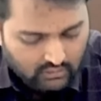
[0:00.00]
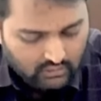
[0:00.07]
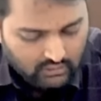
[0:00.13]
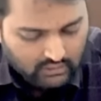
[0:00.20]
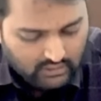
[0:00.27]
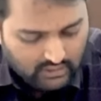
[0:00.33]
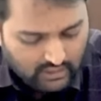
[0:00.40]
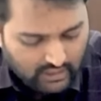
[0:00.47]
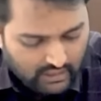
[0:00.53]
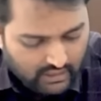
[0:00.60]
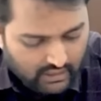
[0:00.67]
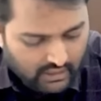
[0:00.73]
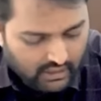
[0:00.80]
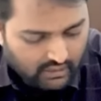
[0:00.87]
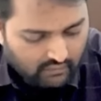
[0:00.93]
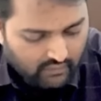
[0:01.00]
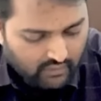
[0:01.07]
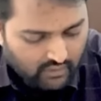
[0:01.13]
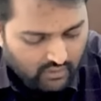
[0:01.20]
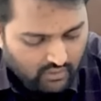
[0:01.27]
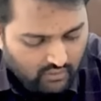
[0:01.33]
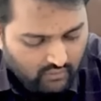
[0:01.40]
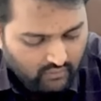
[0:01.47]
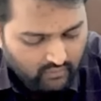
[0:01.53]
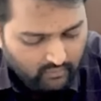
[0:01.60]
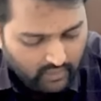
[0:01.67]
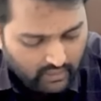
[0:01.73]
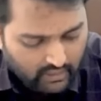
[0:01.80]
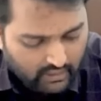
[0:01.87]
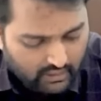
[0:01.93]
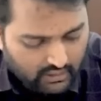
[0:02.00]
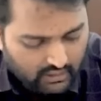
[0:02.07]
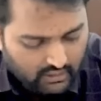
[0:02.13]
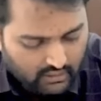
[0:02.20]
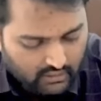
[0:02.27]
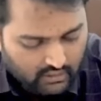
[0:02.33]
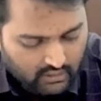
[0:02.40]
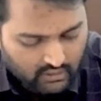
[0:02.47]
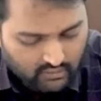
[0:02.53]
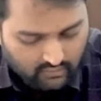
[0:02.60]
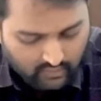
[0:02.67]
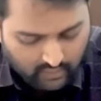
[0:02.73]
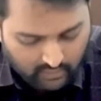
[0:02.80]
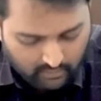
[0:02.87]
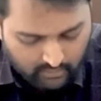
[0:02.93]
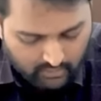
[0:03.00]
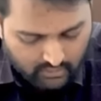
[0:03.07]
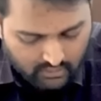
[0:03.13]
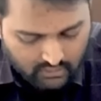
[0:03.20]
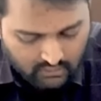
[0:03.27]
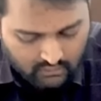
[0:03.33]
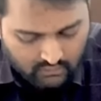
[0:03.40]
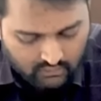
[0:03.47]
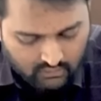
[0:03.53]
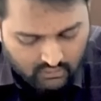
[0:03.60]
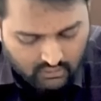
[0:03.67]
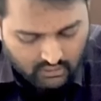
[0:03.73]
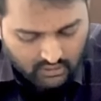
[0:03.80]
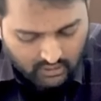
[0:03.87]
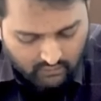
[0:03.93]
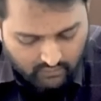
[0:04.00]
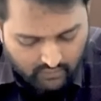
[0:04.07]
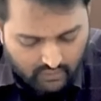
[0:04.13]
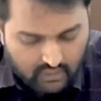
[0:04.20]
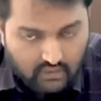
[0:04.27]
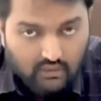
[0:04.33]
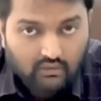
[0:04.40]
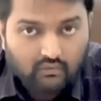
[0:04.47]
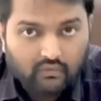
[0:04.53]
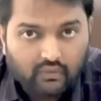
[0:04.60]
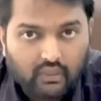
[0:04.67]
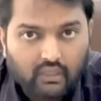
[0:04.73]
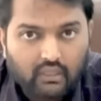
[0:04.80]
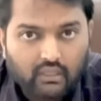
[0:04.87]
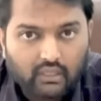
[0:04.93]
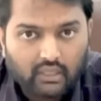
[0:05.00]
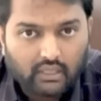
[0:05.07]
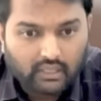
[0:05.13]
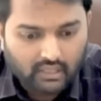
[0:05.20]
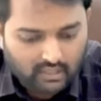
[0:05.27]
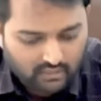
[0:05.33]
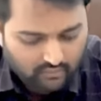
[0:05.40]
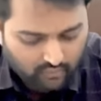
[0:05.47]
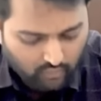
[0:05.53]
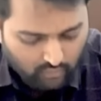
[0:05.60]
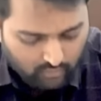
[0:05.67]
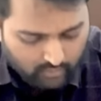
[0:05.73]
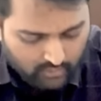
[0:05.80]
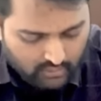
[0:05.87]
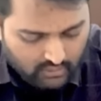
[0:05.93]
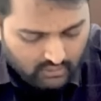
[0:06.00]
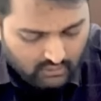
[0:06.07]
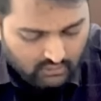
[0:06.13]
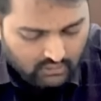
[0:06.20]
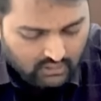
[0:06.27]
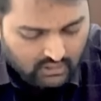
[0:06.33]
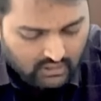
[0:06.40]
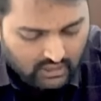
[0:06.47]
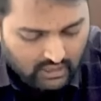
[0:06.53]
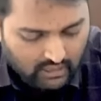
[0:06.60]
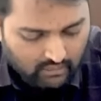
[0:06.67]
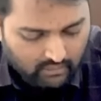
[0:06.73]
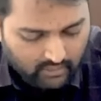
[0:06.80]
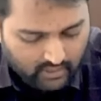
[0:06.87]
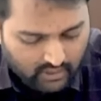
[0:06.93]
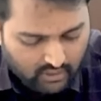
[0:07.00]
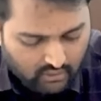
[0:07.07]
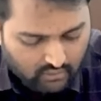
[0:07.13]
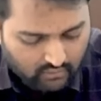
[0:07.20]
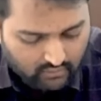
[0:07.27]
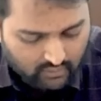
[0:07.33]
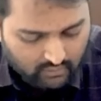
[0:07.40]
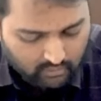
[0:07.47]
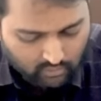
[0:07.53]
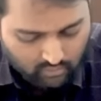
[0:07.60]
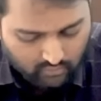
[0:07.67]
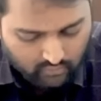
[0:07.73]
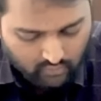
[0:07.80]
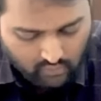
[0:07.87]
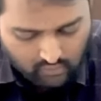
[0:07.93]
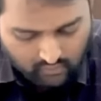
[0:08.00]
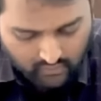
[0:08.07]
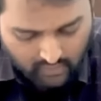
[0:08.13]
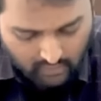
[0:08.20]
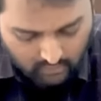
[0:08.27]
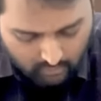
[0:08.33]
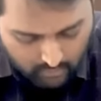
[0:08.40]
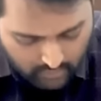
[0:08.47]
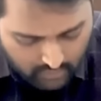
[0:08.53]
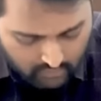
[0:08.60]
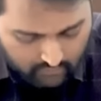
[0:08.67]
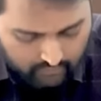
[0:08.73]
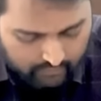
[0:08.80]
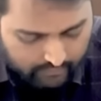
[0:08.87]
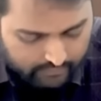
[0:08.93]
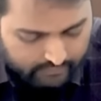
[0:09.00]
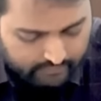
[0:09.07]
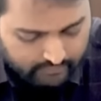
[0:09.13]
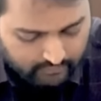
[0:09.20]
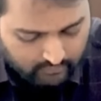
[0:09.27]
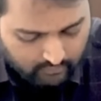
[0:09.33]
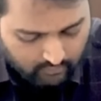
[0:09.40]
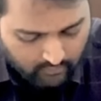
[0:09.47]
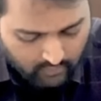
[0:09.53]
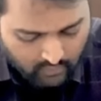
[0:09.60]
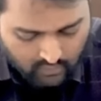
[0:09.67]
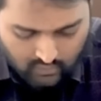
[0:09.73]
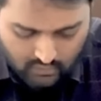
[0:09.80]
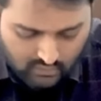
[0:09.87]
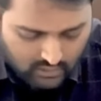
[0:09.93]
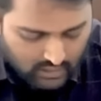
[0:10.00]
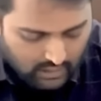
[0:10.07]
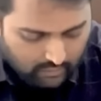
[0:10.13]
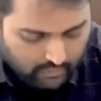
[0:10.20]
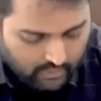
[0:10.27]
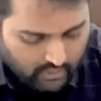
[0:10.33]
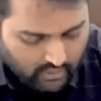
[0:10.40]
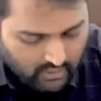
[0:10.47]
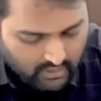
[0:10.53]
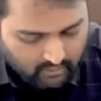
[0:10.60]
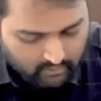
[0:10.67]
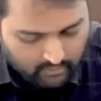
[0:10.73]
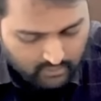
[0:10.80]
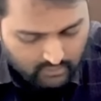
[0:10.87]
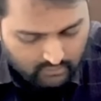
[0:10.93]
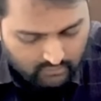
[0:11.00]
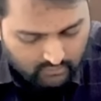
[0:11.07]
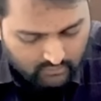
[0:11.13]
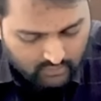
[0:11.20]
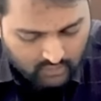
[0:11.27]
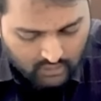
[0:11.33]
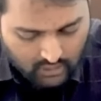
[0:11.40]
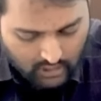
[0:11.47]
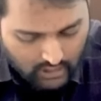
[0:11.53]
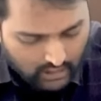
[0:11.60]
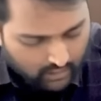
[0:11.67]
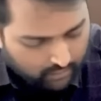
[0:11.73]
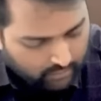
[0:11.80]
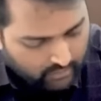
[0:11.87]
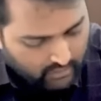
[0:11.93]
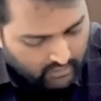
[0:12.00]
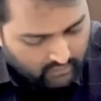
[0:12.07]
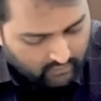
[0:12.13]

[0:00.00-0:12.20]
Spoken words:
The standard deviation of the market return is 20%. If the risk-free rate is 4%, the Sharpe ratio for the portfolio will be, Sharpe ratio simple, RP